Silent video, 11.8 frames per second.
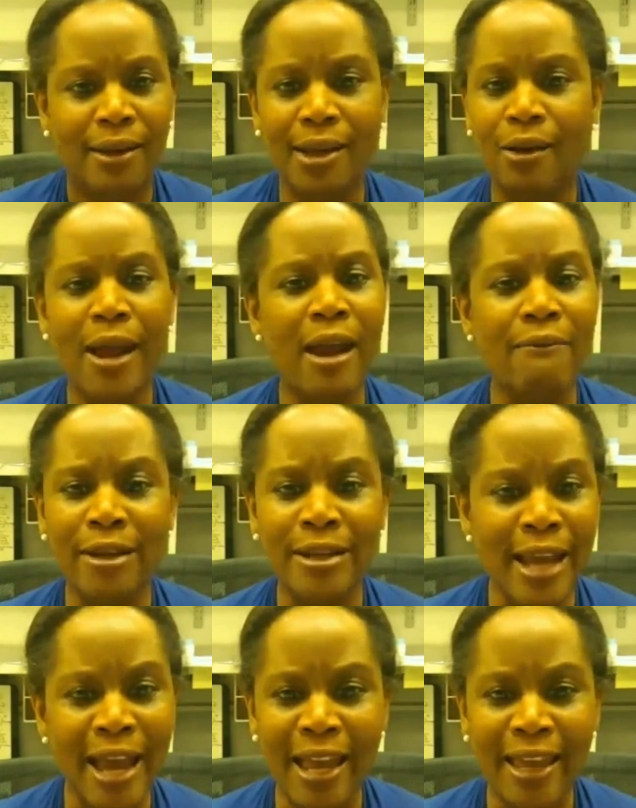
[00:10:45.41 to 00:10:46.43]
every
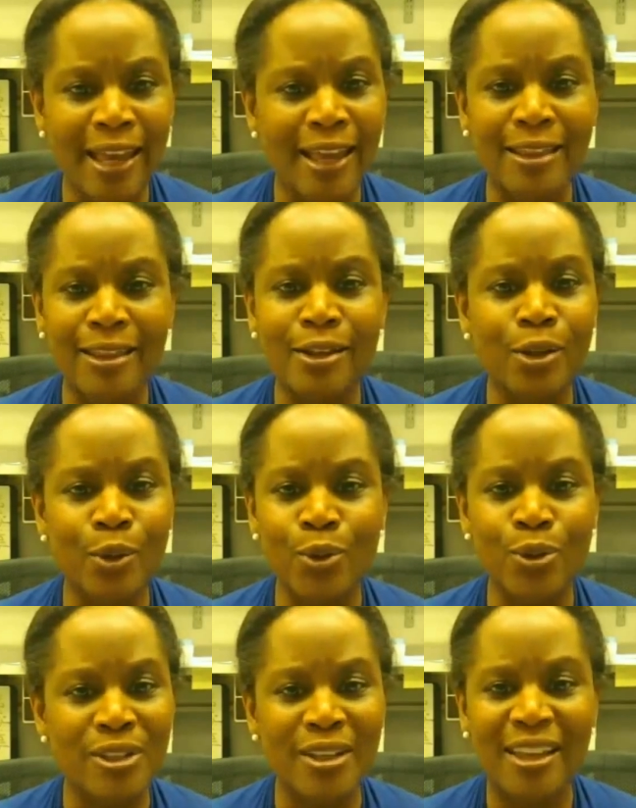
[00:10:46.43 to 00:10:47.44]
day in the
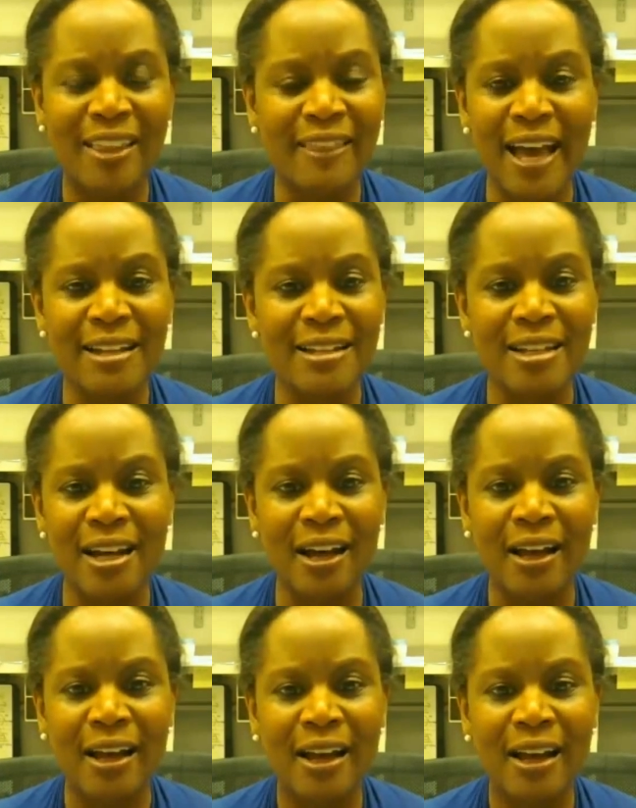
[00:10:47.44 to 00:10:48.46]
news that
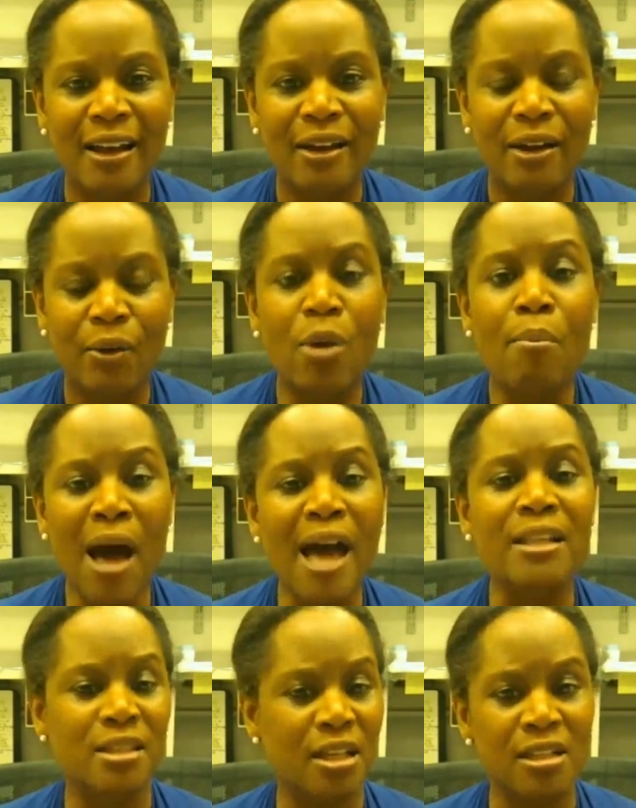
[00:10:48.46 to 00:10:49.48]

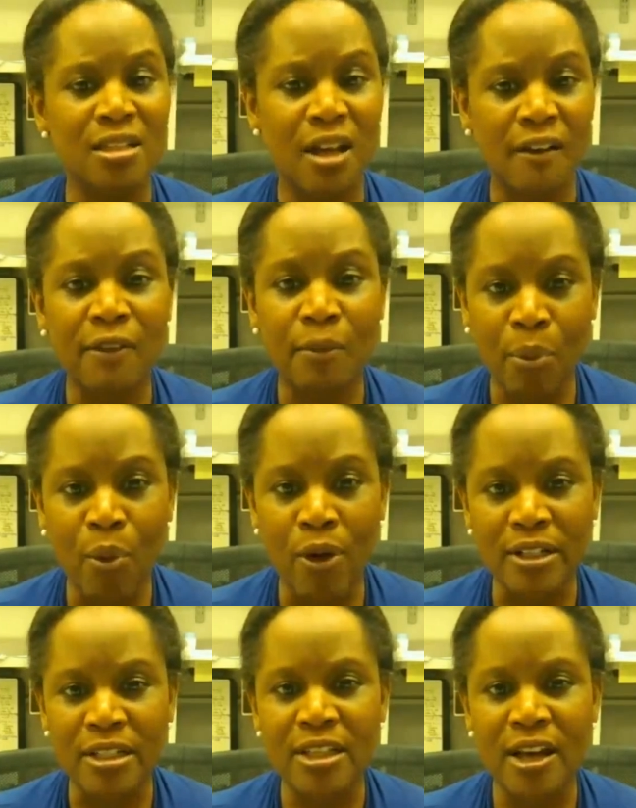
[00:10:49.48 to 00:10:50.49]
reminds us of the
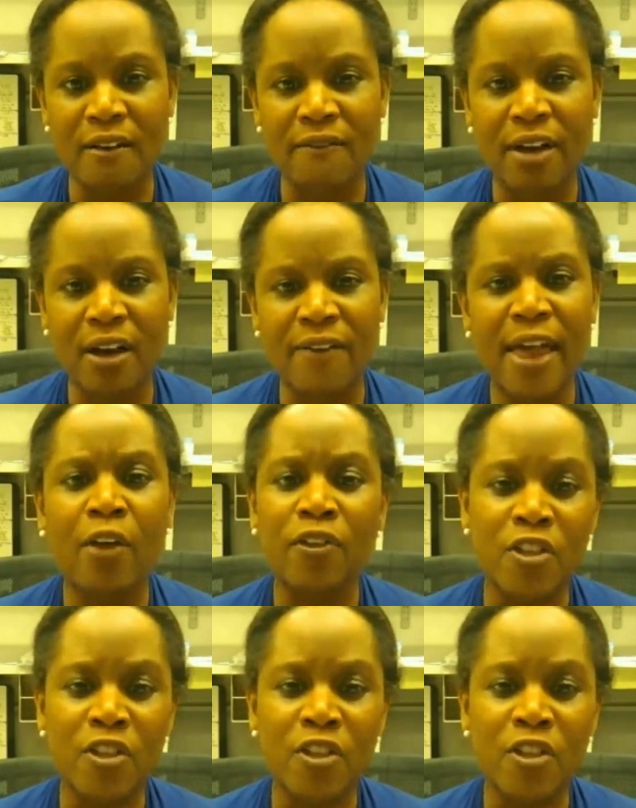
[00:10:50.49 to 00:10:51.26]
importance of health